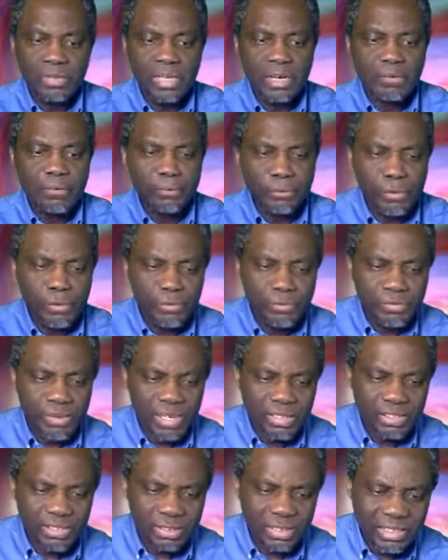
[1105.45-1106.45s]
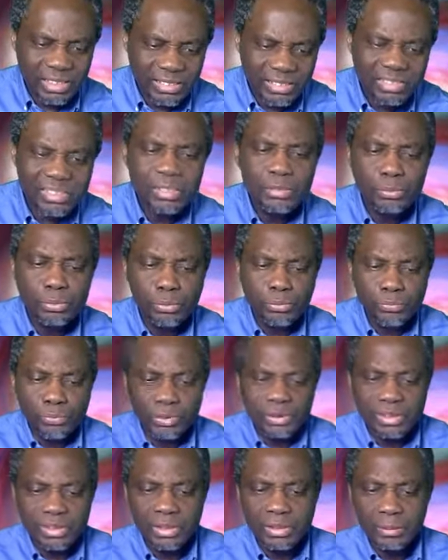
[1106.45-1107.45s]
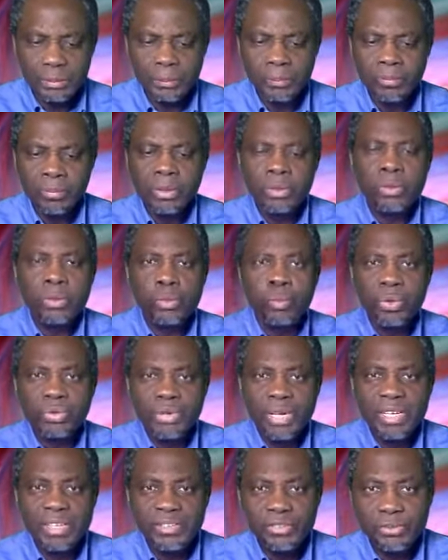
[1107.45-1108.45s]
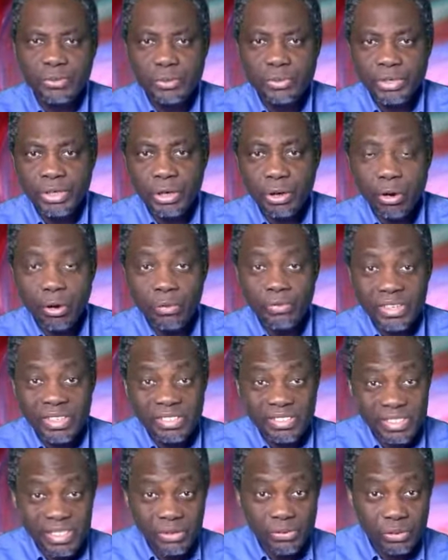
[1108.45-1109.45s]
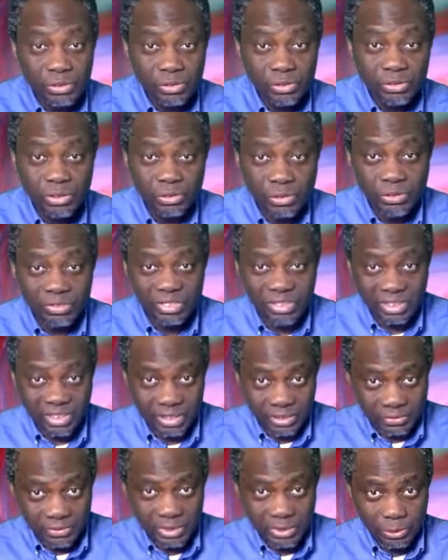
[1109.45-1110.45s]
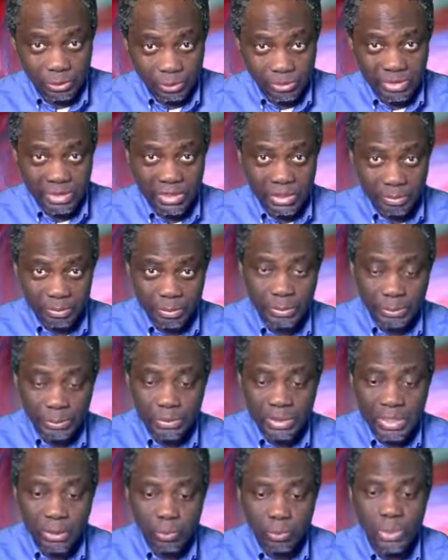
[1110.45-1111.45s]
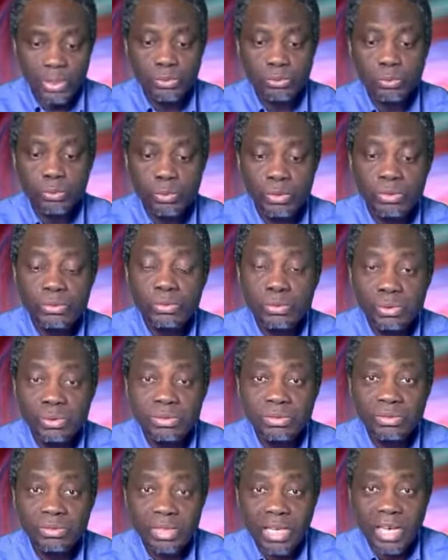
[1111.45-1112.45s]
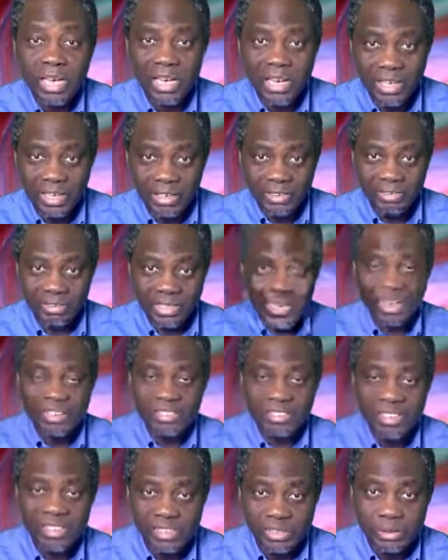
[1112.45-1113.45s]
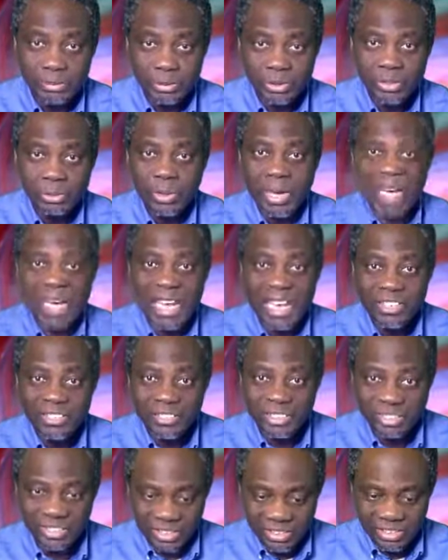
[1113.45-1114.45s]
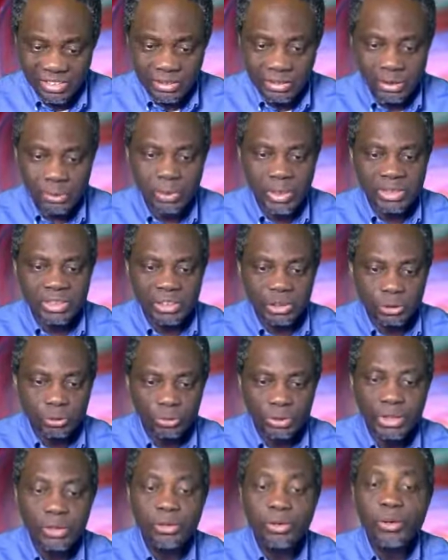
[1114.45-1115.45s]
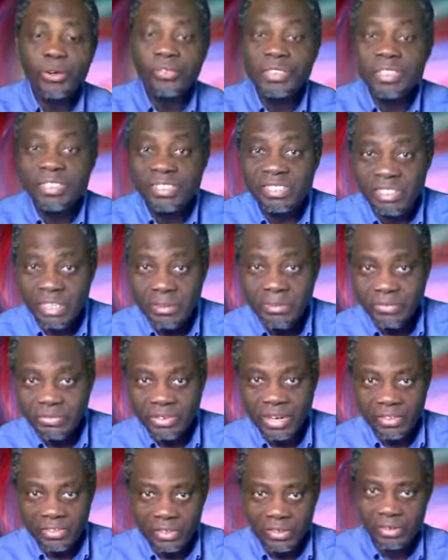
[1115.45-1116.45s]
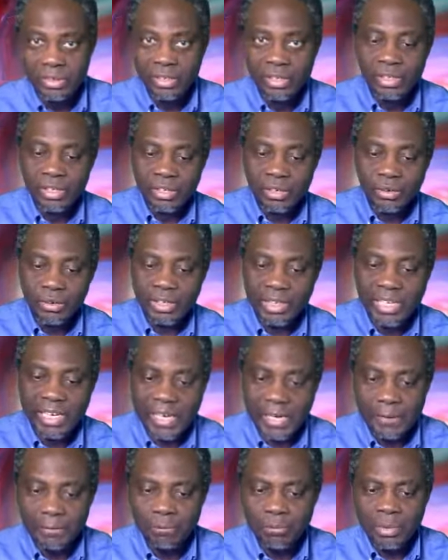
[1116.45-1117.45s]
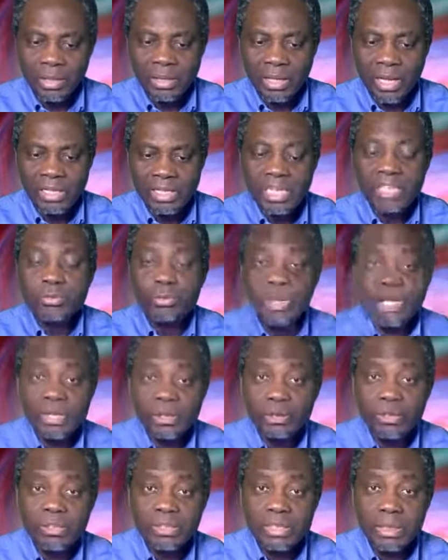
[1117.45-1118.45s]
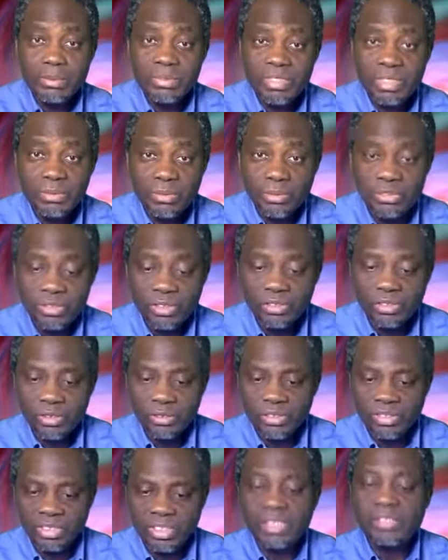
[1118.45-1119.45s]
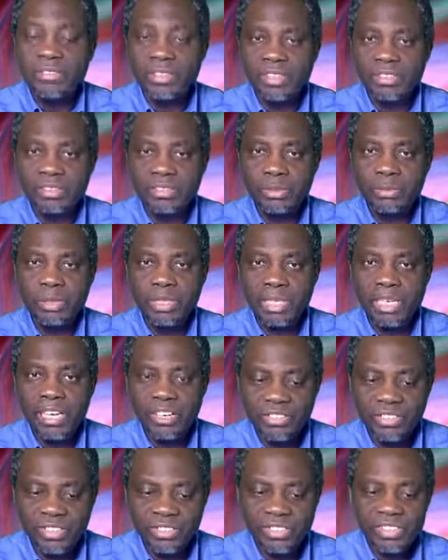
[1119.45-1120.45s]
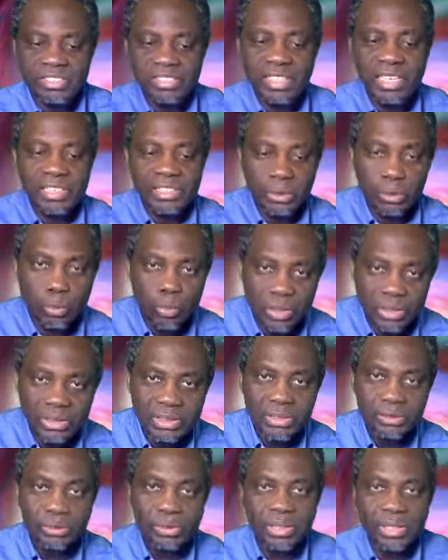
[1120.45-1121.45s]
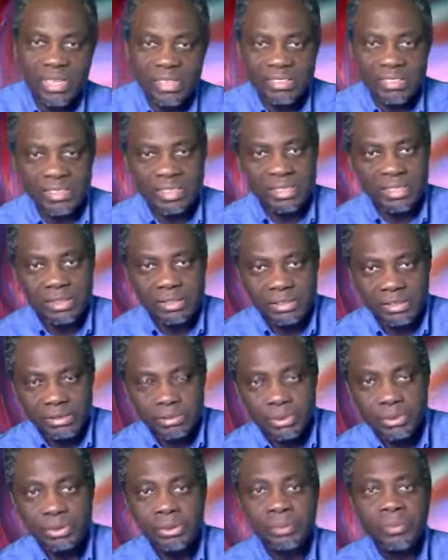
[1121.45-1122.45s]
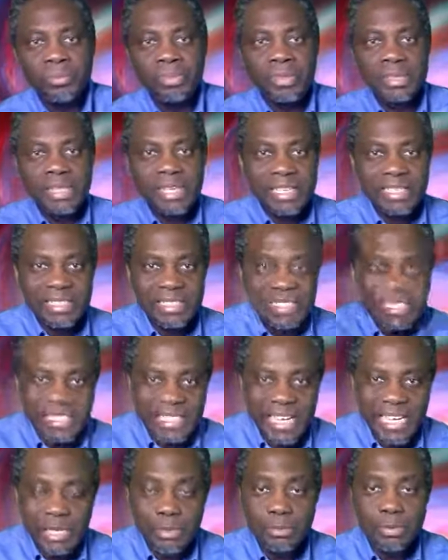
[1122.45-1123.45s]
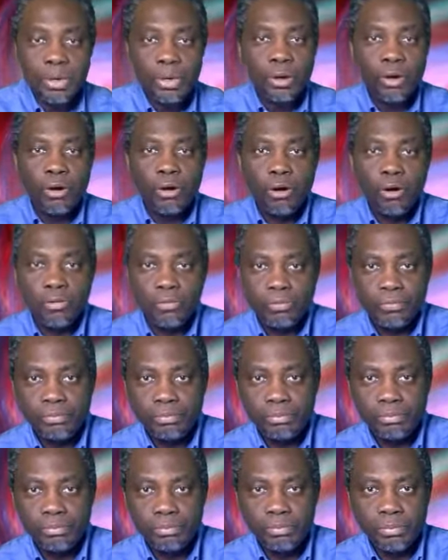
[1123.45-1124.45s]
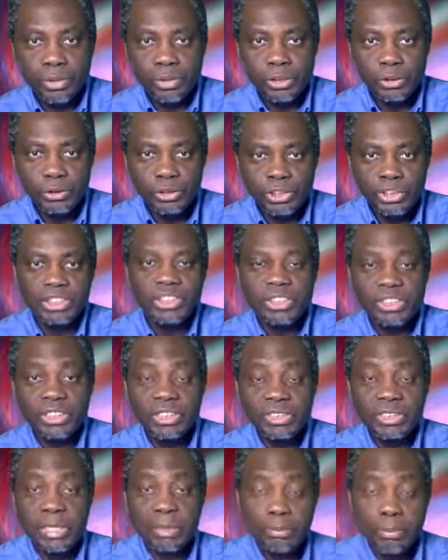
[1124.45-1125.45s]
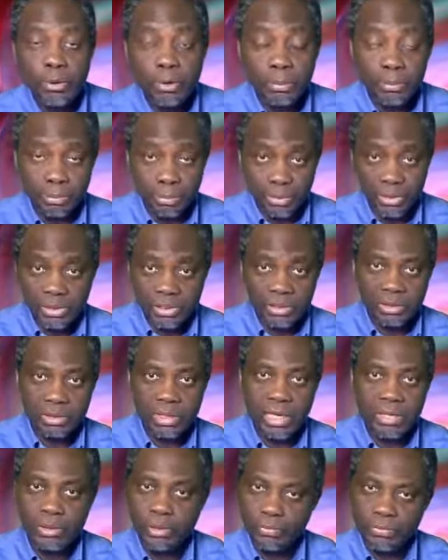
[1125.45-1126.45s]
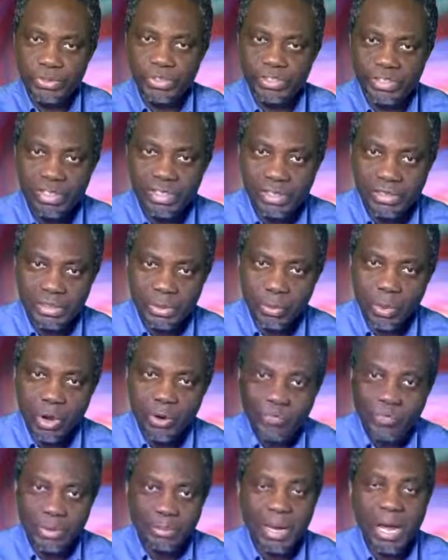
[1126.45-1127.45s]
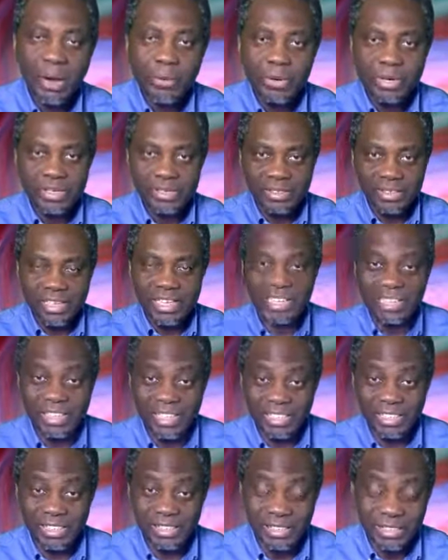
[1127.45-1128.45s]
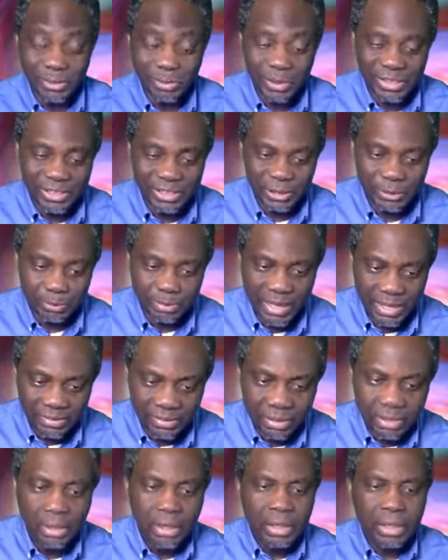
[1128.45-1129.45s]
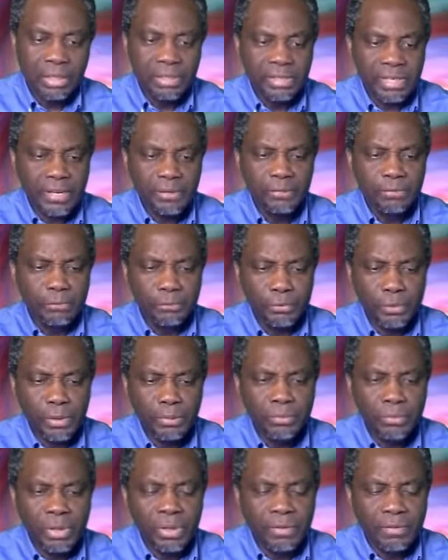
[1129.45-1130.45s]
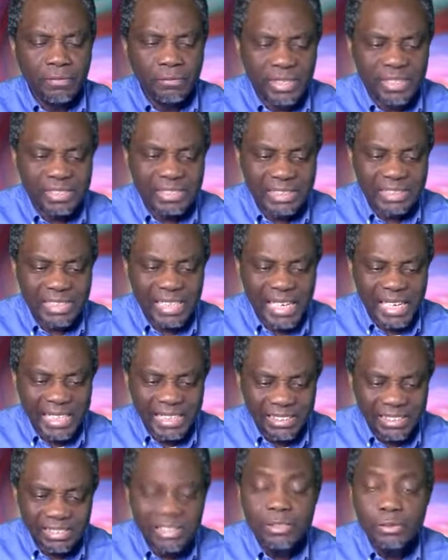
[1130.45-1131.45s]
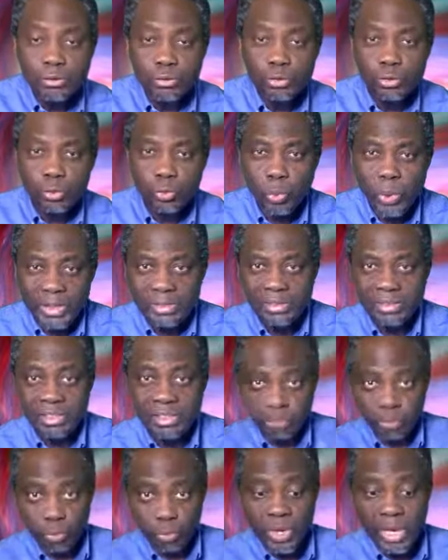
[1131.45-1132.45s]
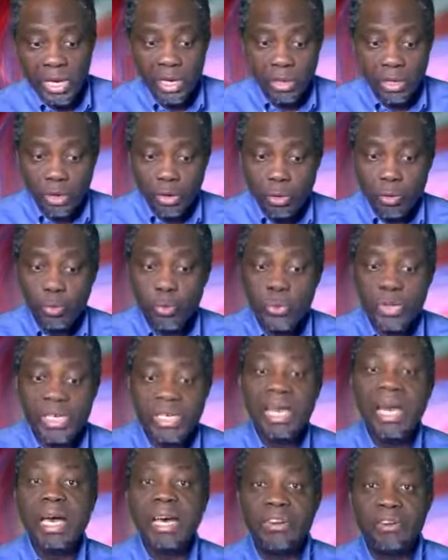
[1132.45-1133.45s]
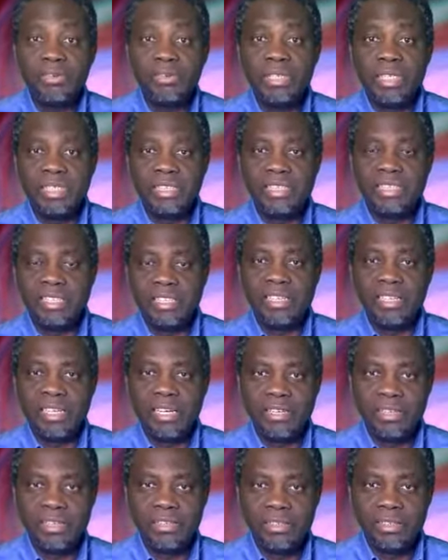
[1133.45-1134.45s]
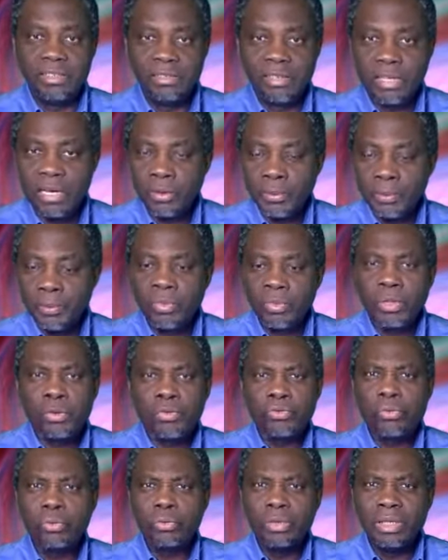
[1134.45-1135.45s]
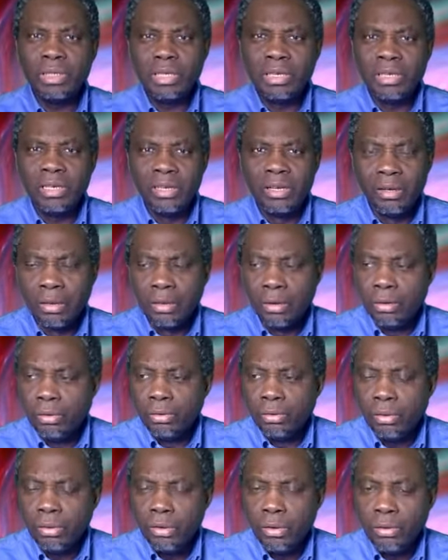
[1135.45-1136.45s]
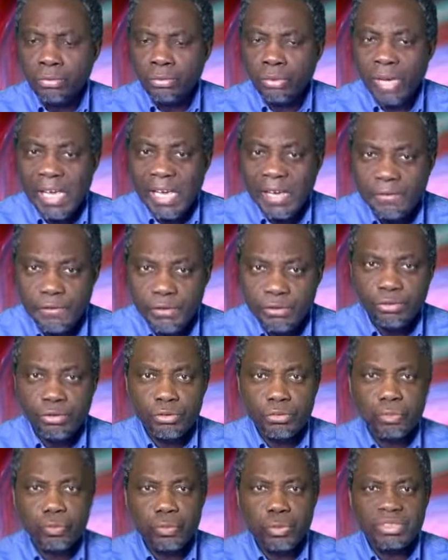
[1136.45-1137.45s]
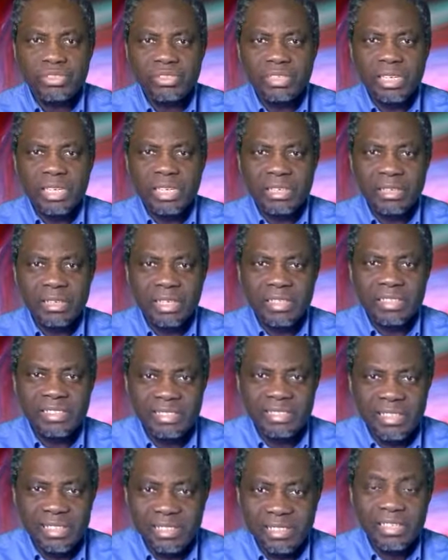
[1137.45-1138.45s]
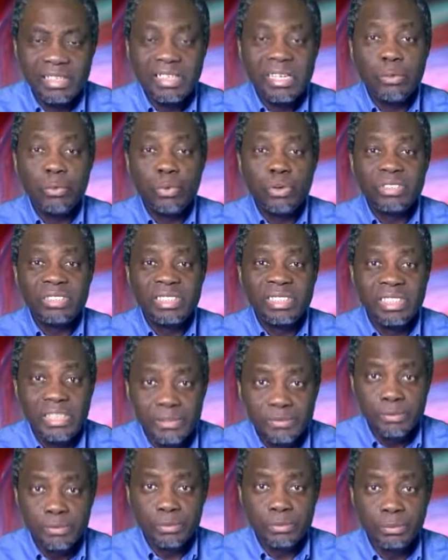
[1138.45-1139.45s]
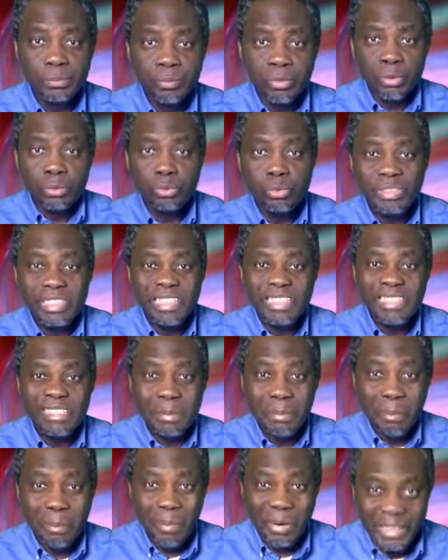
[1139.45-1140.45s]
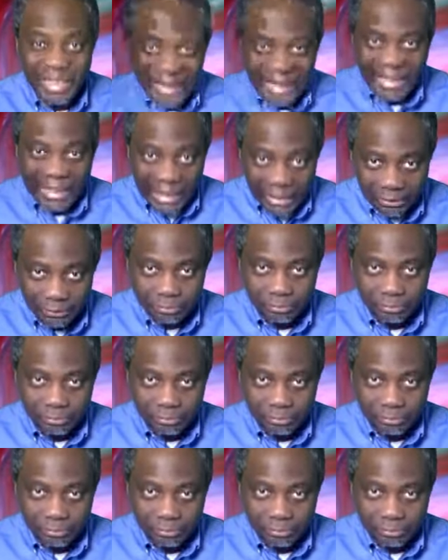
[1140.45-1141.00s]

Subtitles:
Now, from verse 13 to 14, we read the story of the 7 sons of Sceva. Those are the people that want to cast out demons. They were exorcists. They were children of the same father. Okay, and that's why they call them 7 sons of Scevas. They were exorcists, and they wanted to cast out the demon in the name of Jesus that Paul preached. And obviously they were overpowered and they were dispersed. Then from verses 18 to 20 is where we are reading now. So Ephesus was a city that was given to the demonic.